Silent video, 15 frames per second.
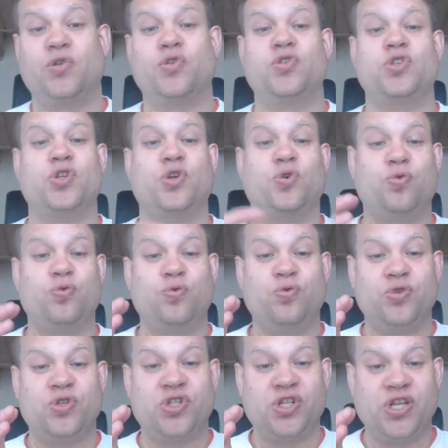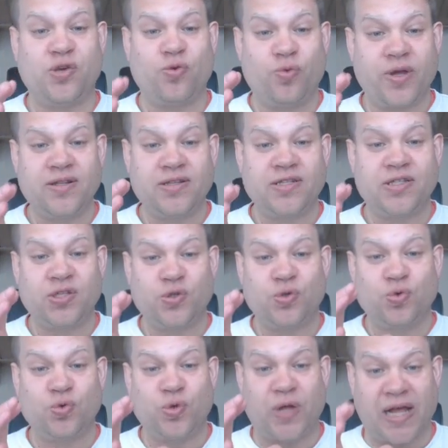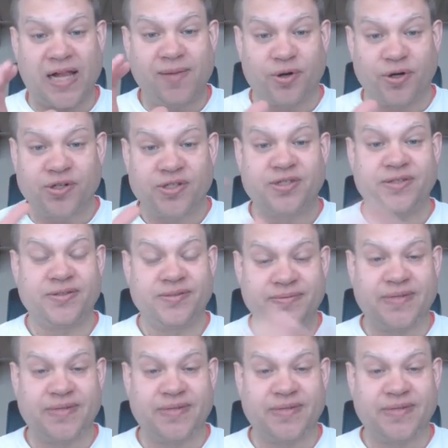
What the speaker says: So she went to Albert